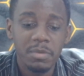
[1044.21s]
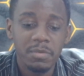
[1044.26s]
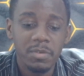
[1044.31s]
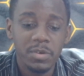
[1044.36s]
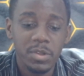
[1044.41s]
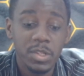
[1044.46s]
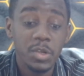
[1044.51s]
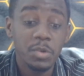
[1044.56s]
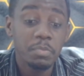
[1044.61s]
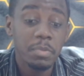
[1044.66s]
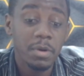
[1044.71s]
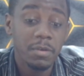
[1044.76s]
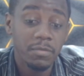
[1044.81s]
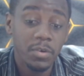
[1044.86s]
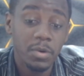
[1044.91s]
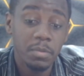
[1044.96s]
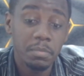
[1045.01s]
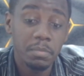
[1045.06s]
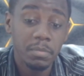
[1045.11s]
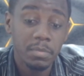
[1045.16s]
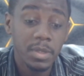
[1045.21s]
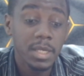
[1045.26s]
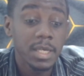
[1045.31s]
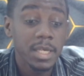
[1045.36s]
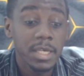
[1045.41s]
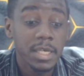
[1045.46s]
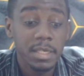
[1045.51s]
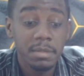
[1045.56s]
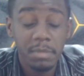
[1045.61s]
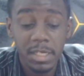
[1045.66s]
If they don't perform,
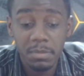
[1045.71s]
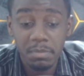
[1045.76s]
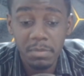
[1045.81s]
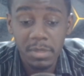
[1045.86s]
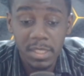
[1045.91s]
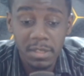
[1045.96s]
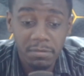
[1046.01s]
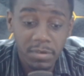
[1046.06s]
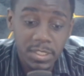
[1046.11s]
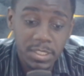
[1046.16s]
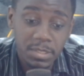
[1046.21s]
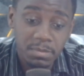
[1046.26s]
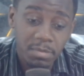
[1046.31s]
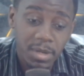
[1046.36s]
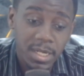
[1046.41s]
he might be the first